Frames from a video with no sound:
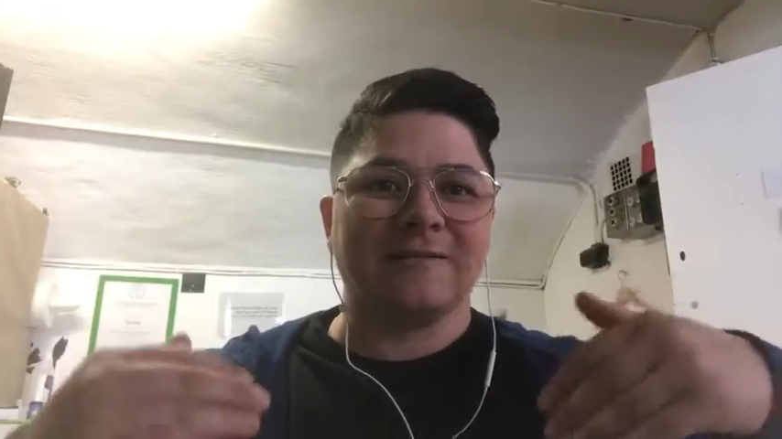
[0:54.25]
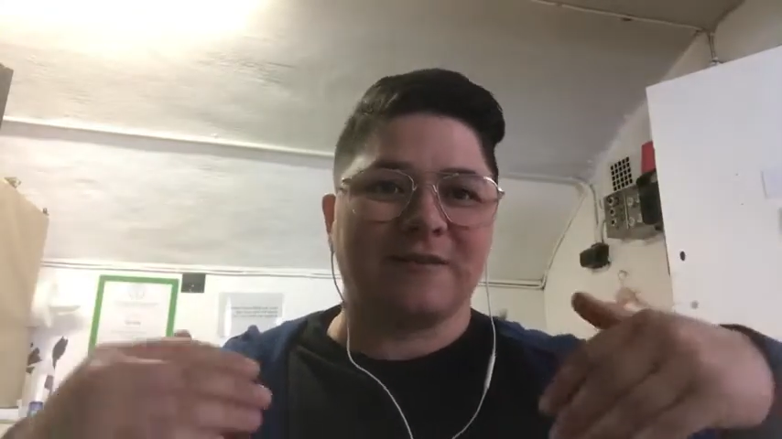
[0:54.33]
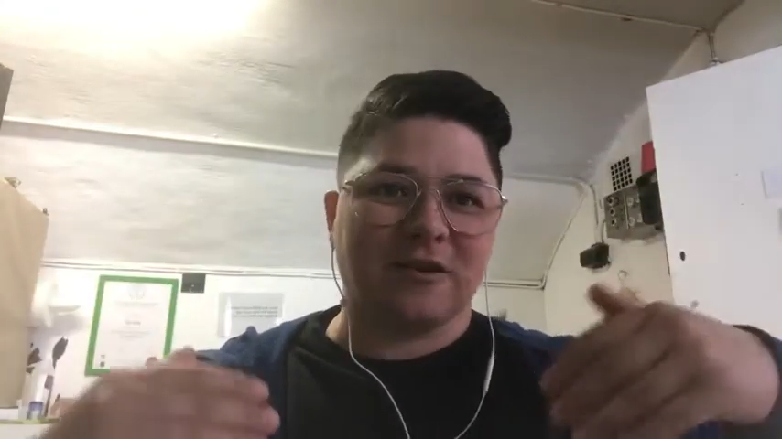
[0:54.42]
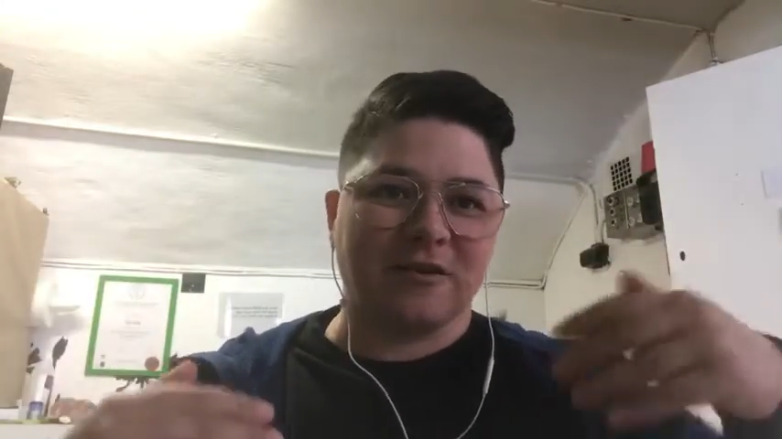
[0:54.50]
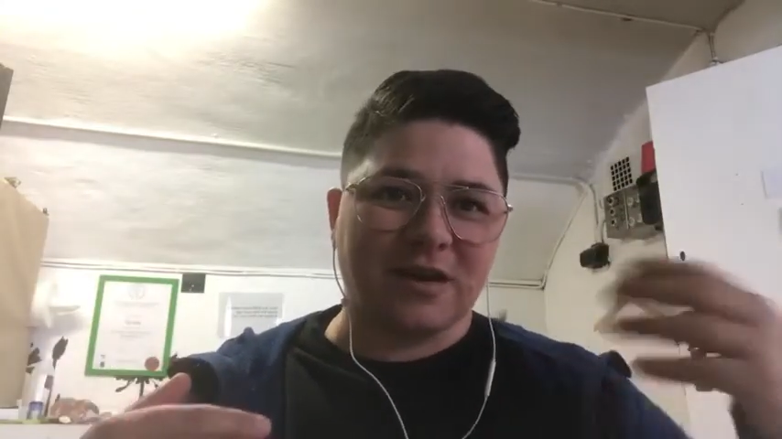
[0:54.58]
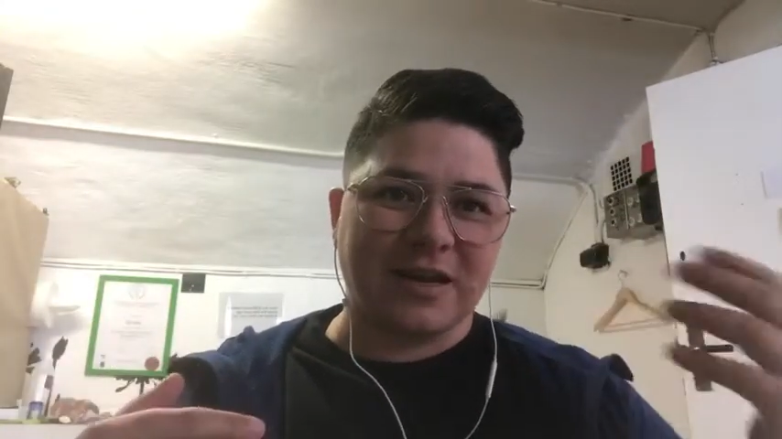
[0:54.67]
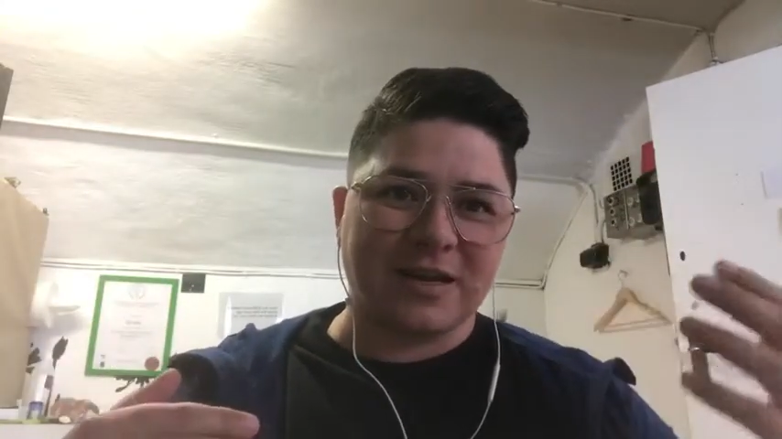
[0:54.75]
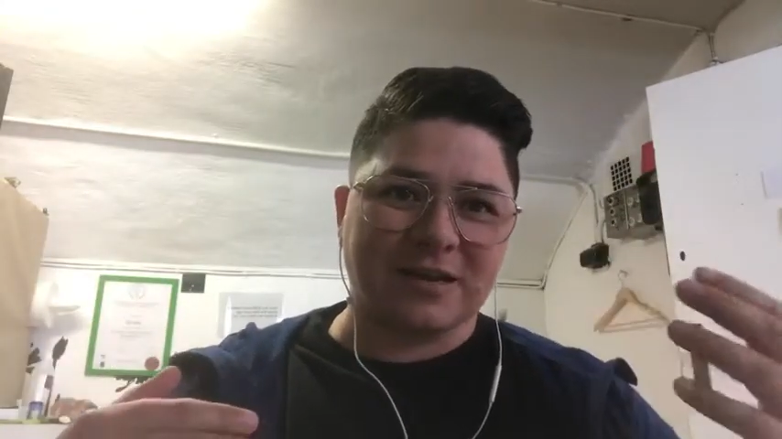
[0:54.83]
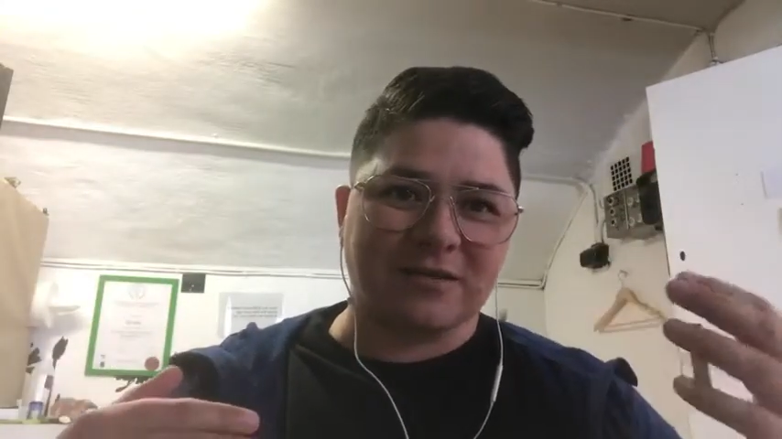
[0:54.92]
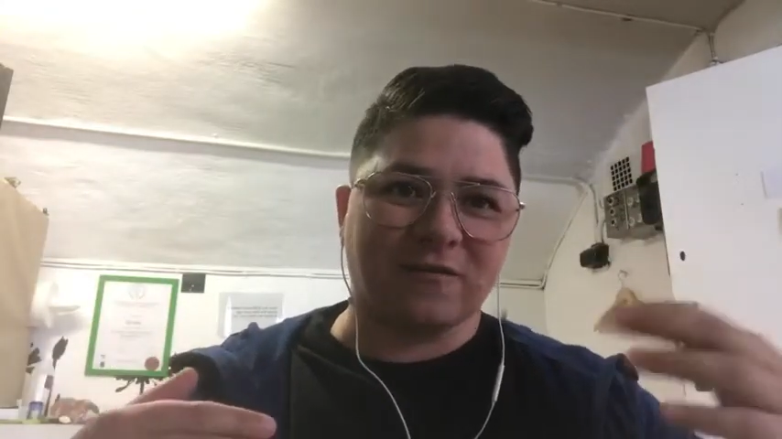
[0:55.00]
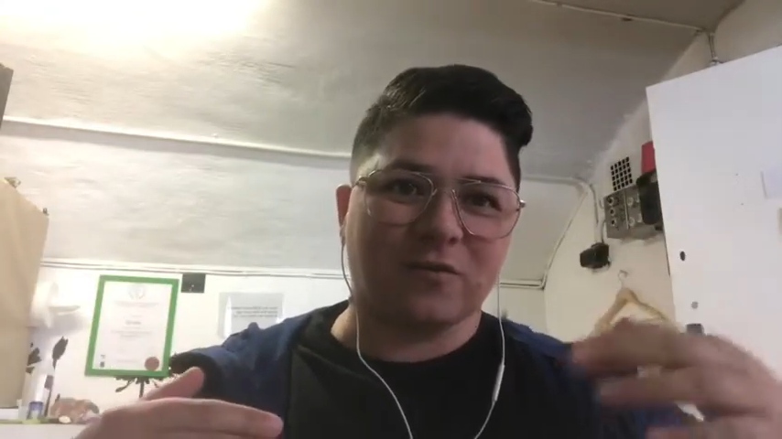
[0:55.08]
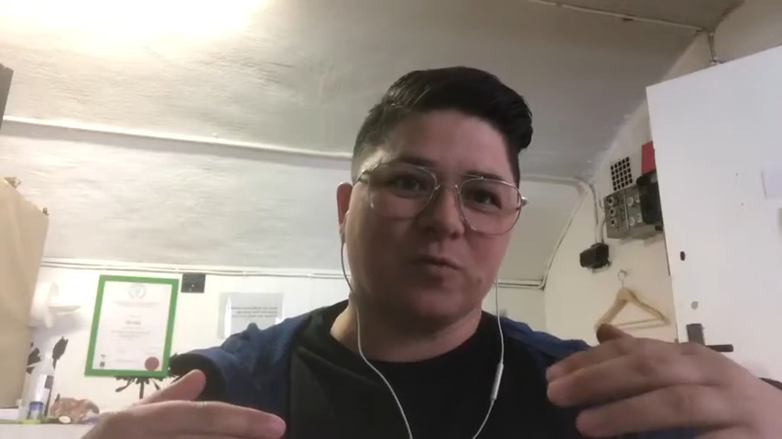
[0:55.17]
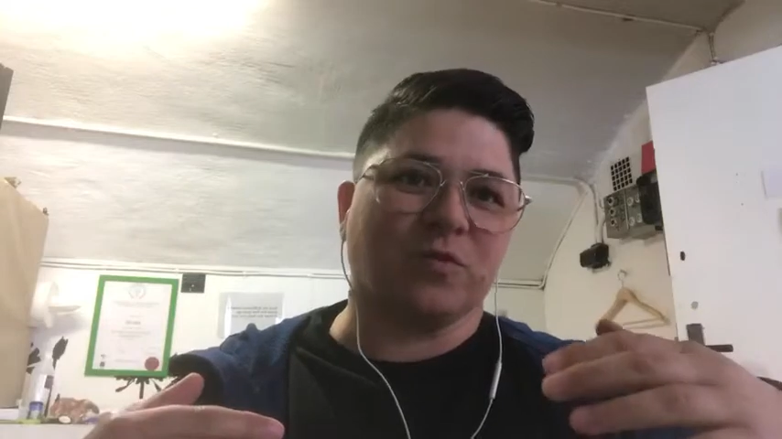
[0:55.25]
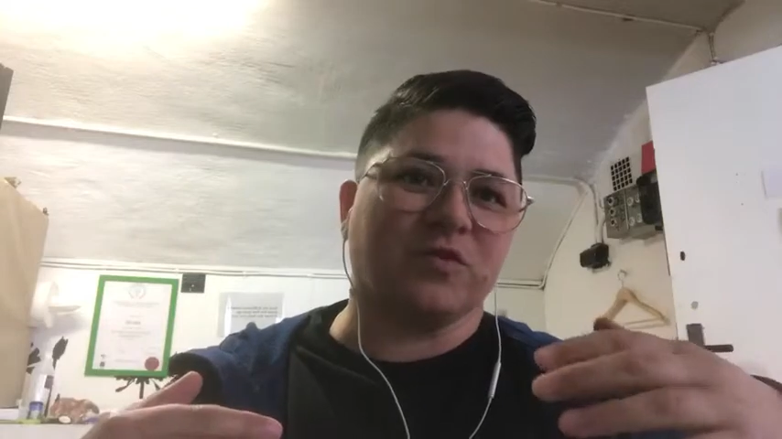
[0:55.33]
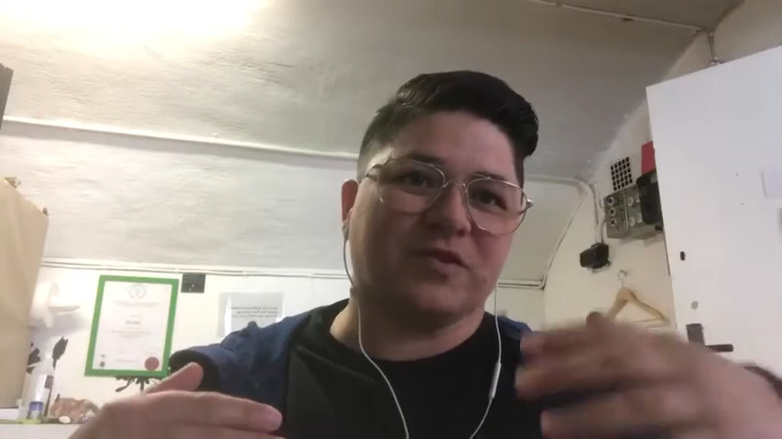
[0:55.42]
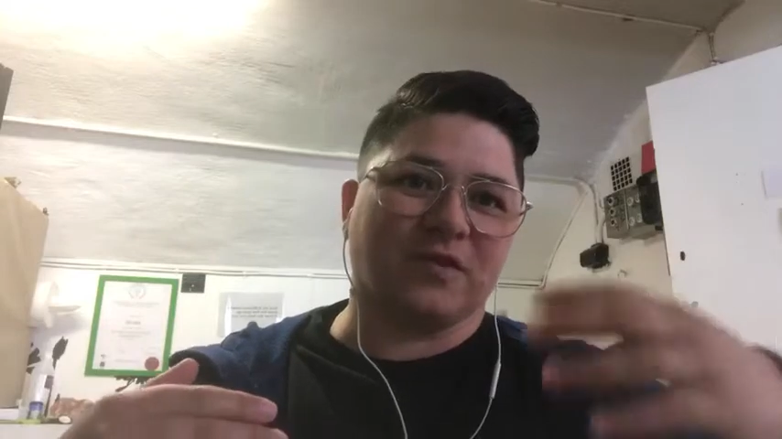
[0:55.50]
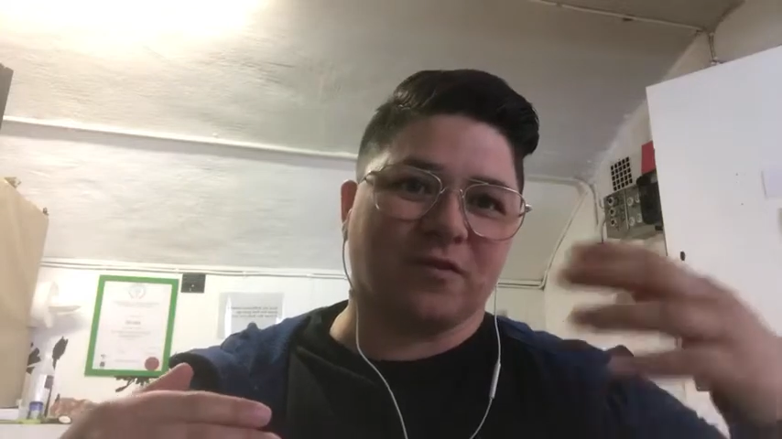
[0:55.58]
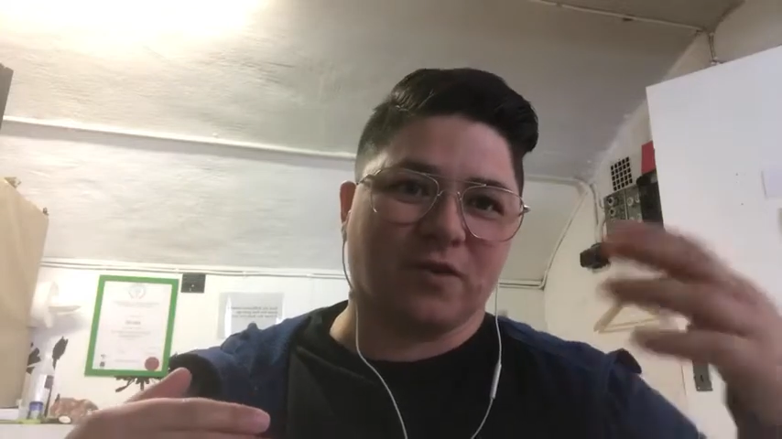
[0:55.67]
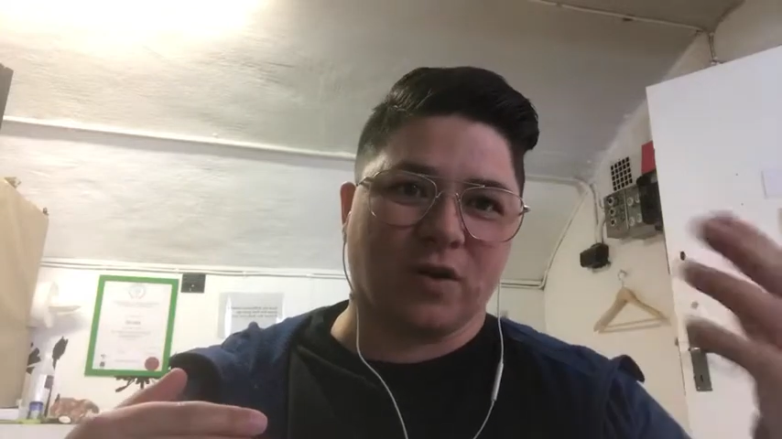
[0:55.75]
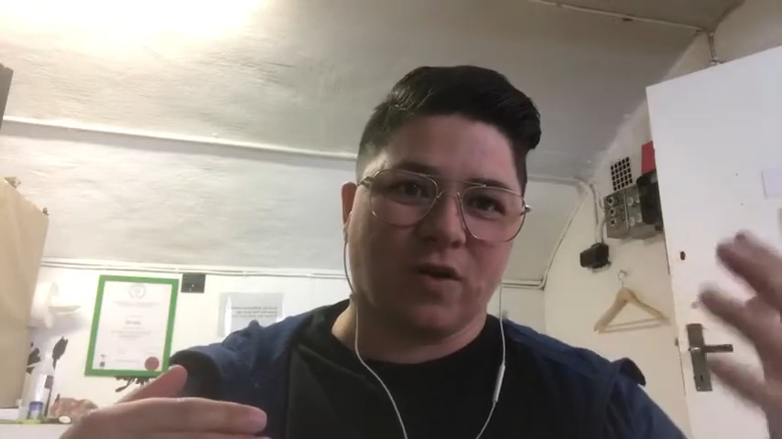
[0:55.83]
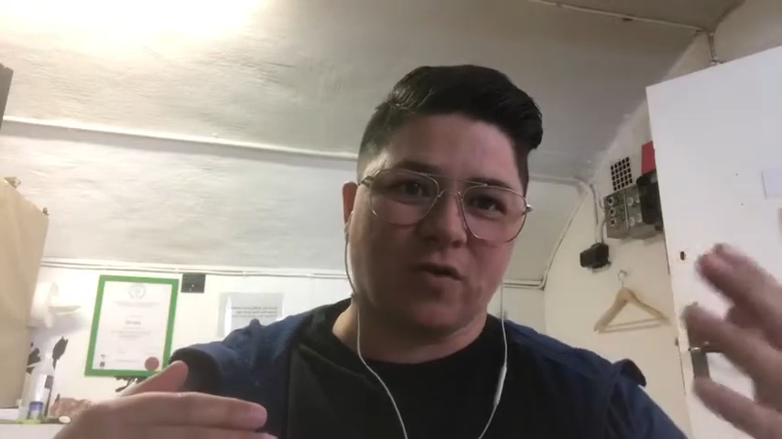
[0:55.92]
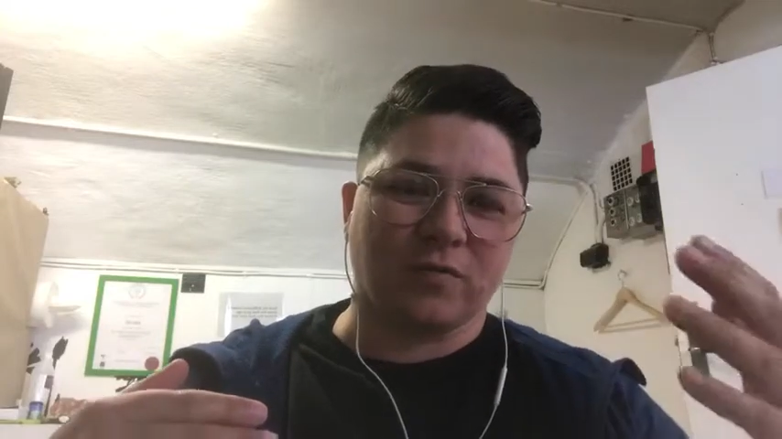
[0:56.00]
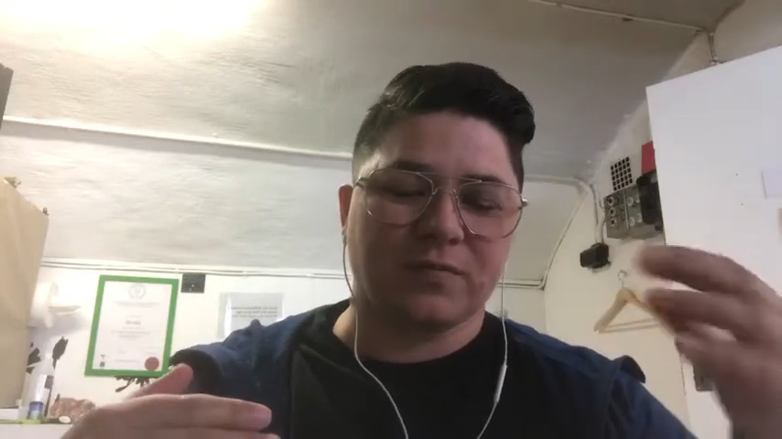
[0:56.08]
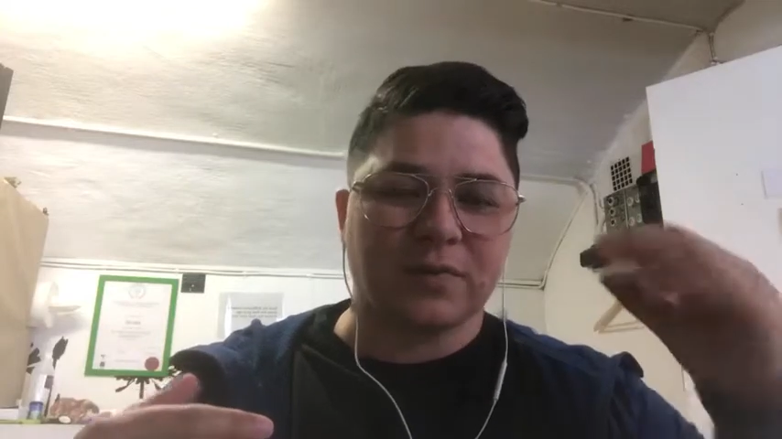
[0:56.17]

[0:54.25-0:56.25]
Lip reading: that are negative towards their goal.